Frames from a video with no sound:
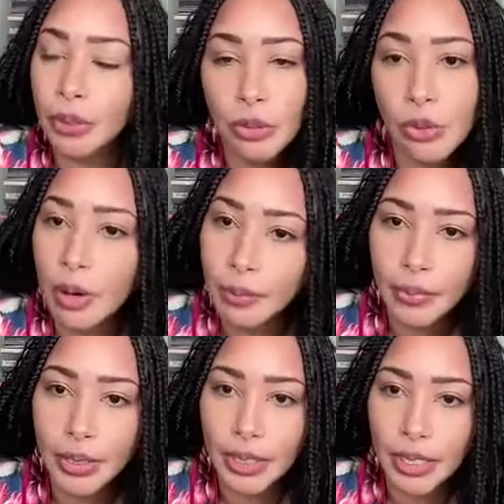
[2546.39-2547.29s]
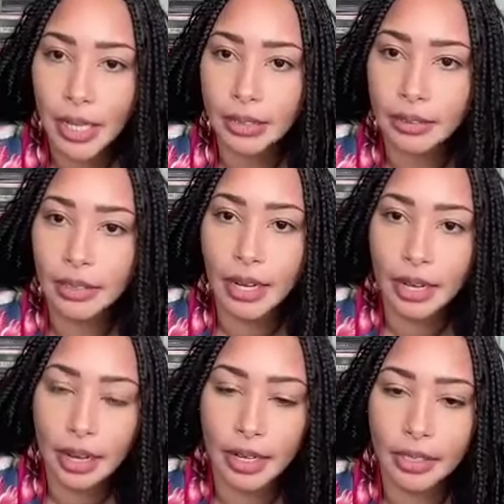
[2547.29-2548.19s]
grew up with that
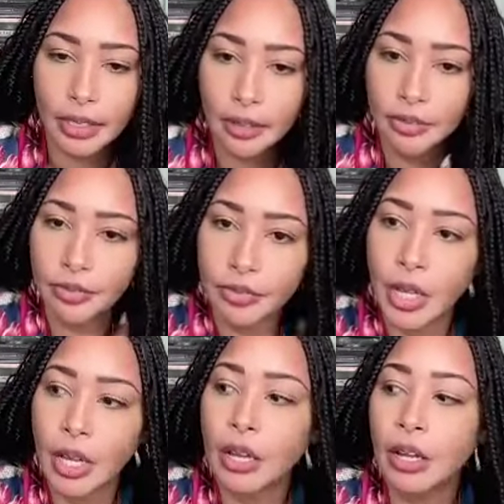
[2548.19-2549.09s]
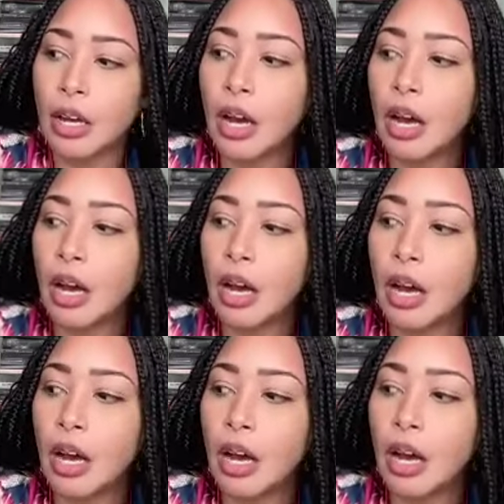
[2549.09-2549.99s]
kind of
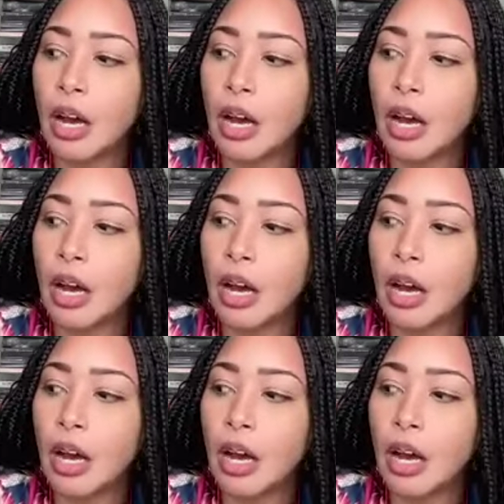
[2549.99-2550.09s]
um,